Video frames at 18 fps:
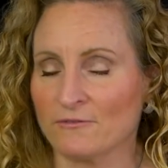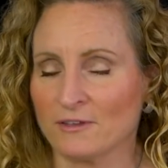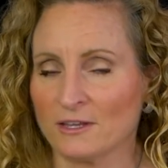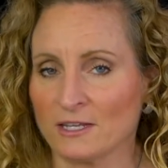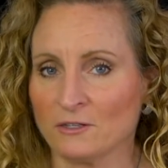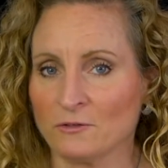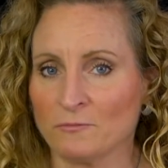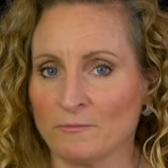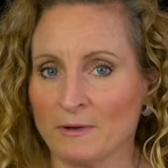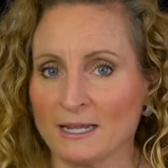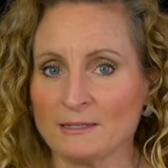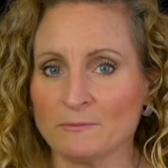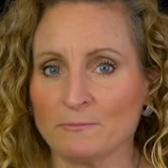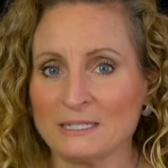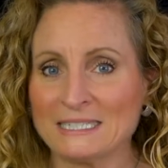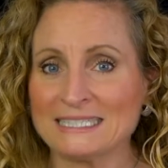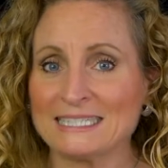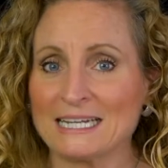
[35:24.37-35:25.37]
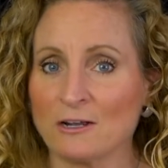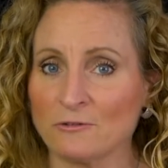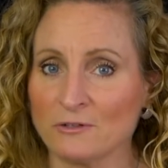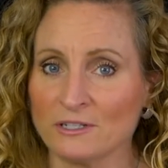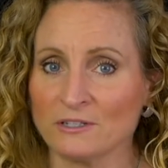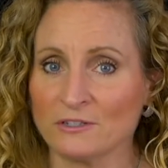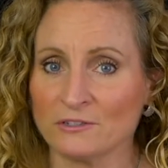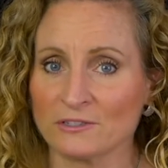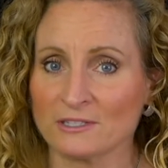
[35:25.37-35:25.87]
You might be
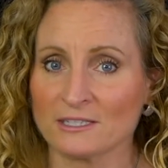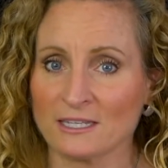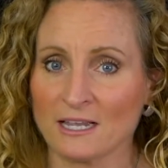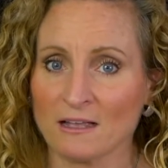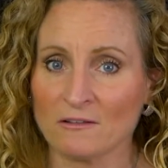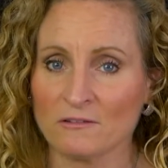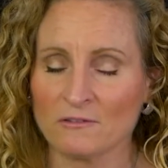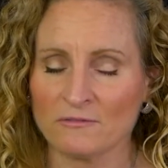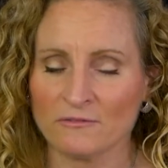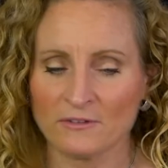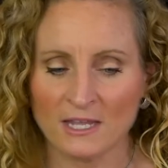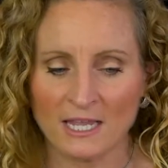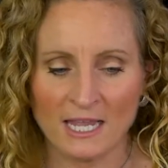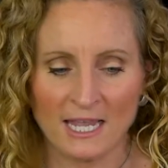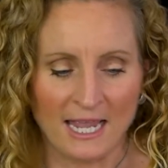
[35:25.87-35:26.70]
doubting yourself